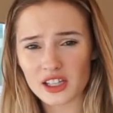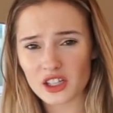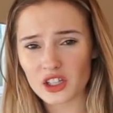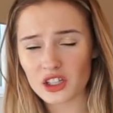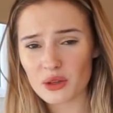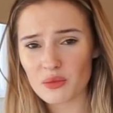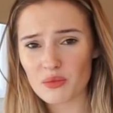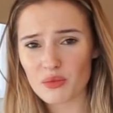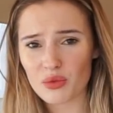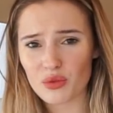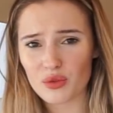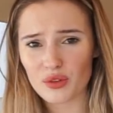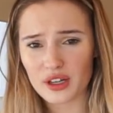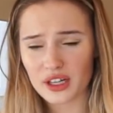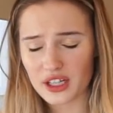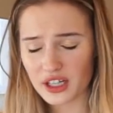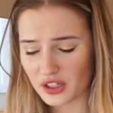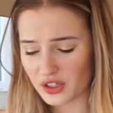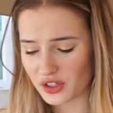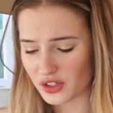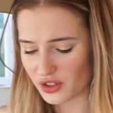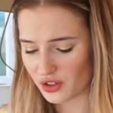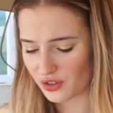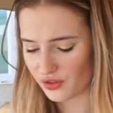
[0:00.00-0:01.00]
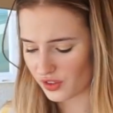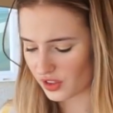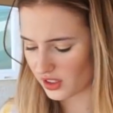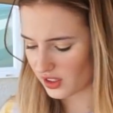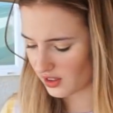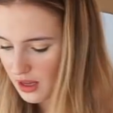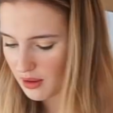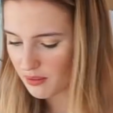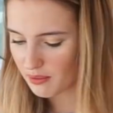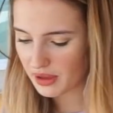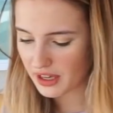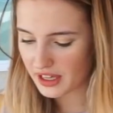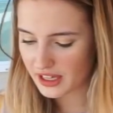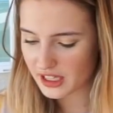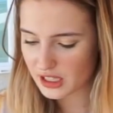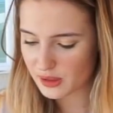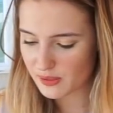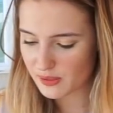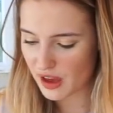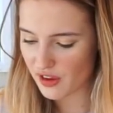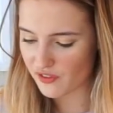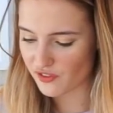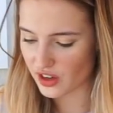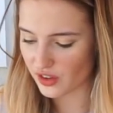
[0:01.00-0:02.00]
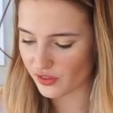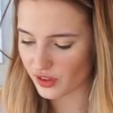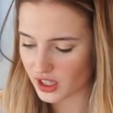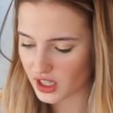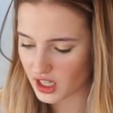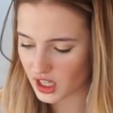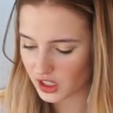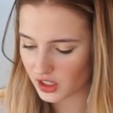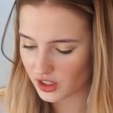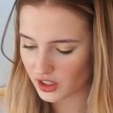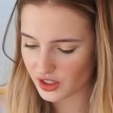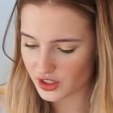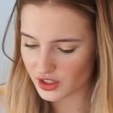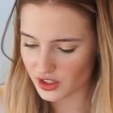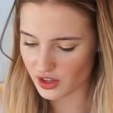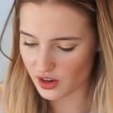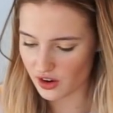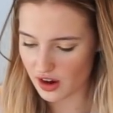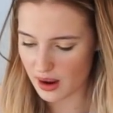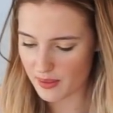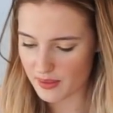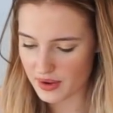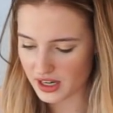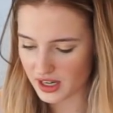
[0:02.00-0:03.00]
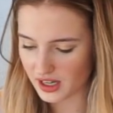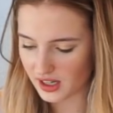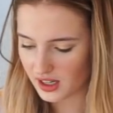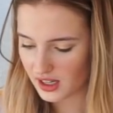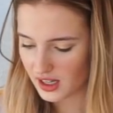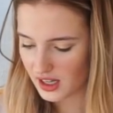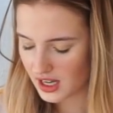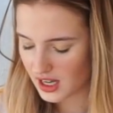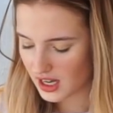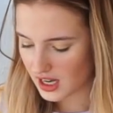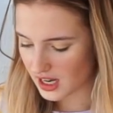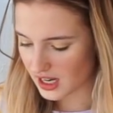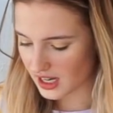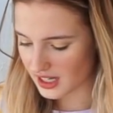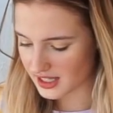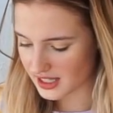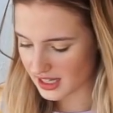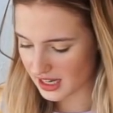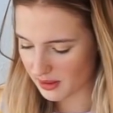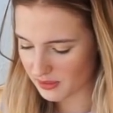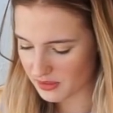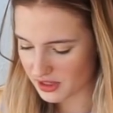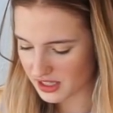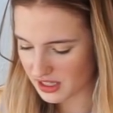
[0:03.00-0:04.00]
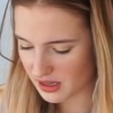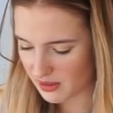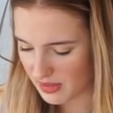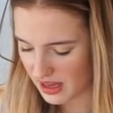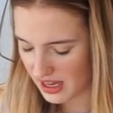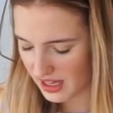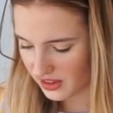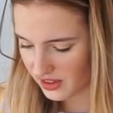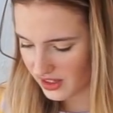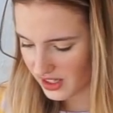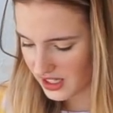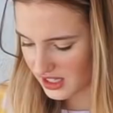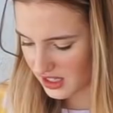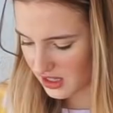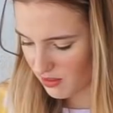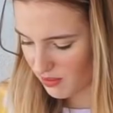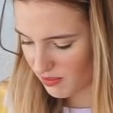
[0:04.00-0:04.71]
looking pretty good so far. Pink is my favorite color, so I'm gonna attempt to make this the